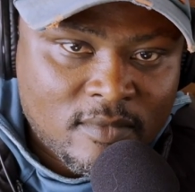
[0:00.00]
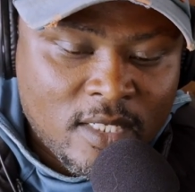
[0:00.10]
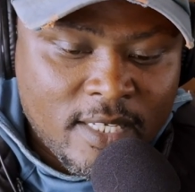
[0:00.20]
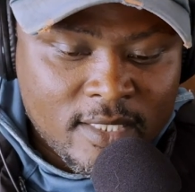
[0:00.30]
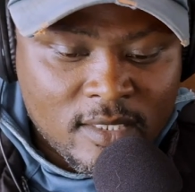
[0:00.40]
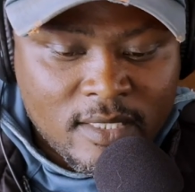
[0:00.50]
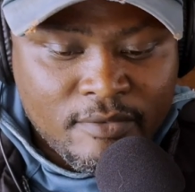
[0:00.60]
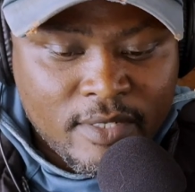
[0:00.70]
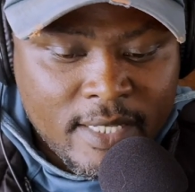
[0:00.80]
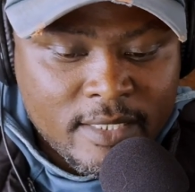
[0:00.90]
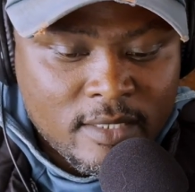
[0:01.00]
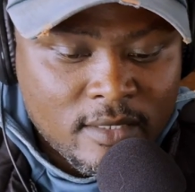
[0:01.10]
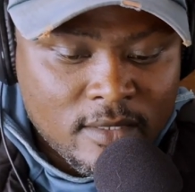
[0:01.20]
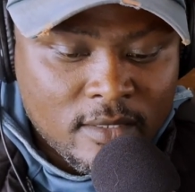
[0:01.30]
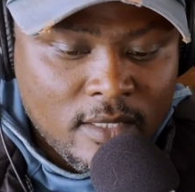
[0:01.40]
Here's a
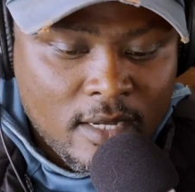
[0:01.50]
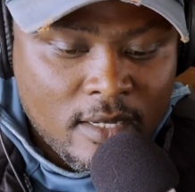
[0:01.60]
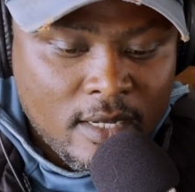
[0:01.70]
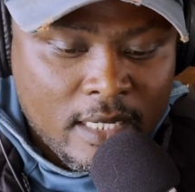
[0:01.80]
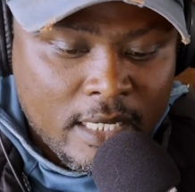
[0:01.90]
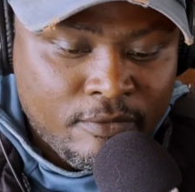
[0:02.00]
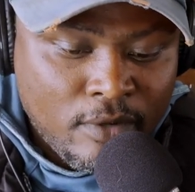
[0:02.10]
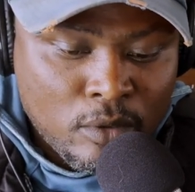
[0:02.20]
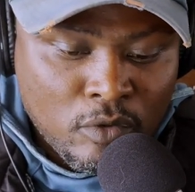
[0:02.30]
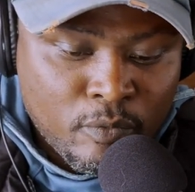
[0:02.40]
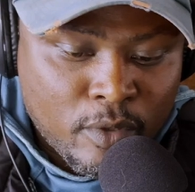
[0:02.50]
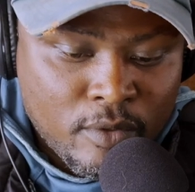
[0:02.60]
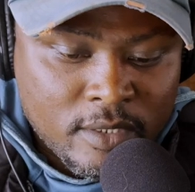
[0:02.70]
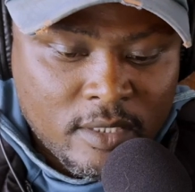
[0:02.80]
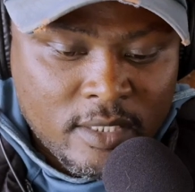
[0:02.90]
definition I found of
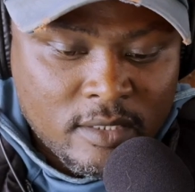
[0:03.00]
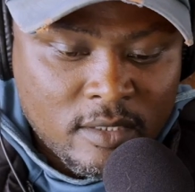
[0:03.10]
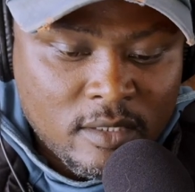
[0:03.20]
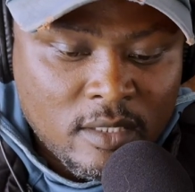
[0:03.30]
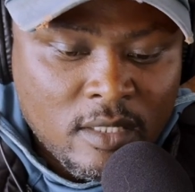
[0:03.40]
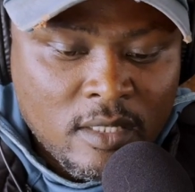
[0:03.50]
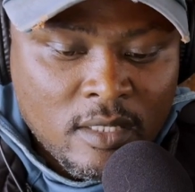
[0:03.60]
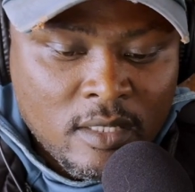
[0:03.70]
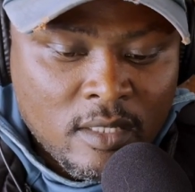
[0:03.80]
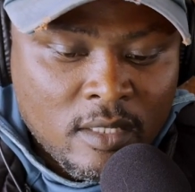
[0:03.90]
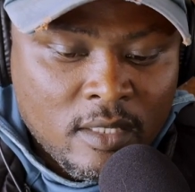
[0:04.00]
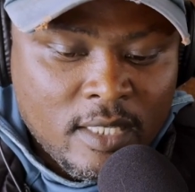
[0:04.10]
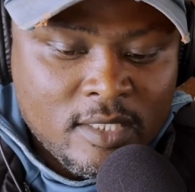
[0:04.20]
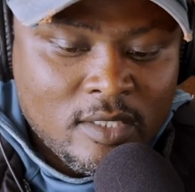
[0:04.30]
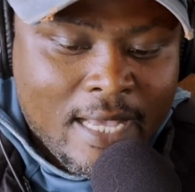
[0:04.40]
procrastination.
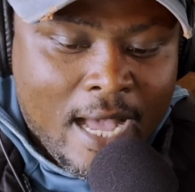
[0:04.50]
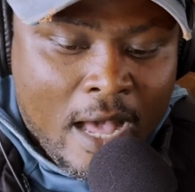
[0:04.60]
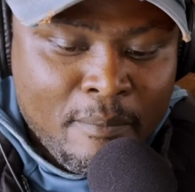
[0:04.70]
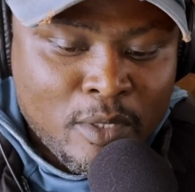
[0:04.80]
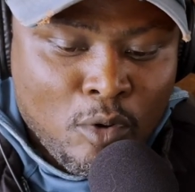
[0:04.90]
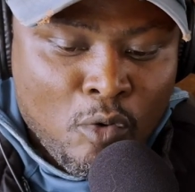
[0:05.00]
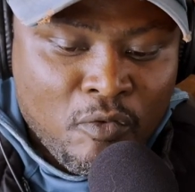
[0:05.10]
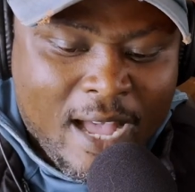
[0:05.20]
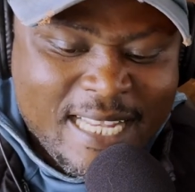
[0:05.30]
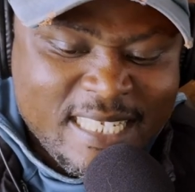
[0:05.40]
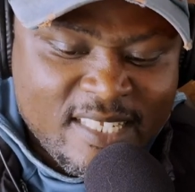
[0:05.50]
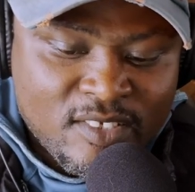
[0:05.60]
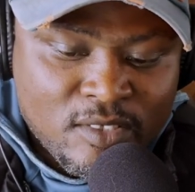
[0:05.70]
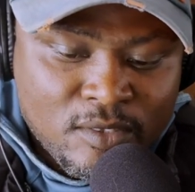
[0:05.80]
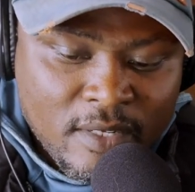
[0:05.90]
Is the habit of
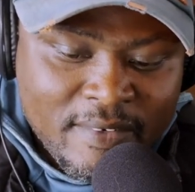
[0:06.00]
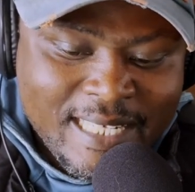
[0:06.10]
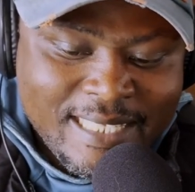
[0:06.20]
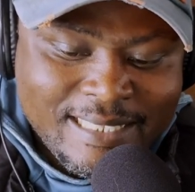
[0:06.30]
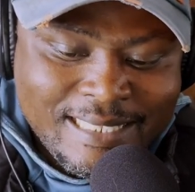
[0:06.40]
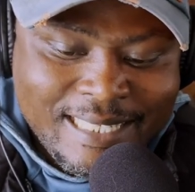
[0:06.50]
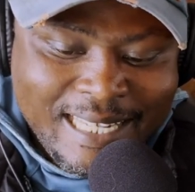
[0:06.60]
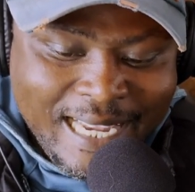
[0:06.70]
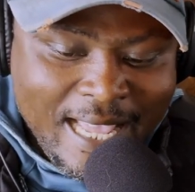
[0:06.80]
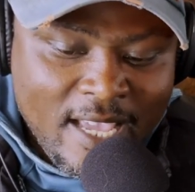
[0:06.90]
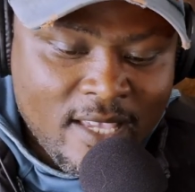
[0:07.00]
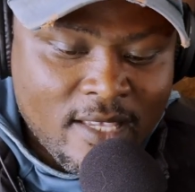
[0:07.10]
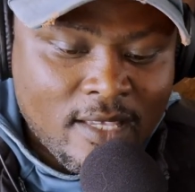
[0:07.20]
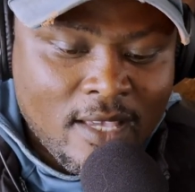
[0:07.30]
unnecessarily delaying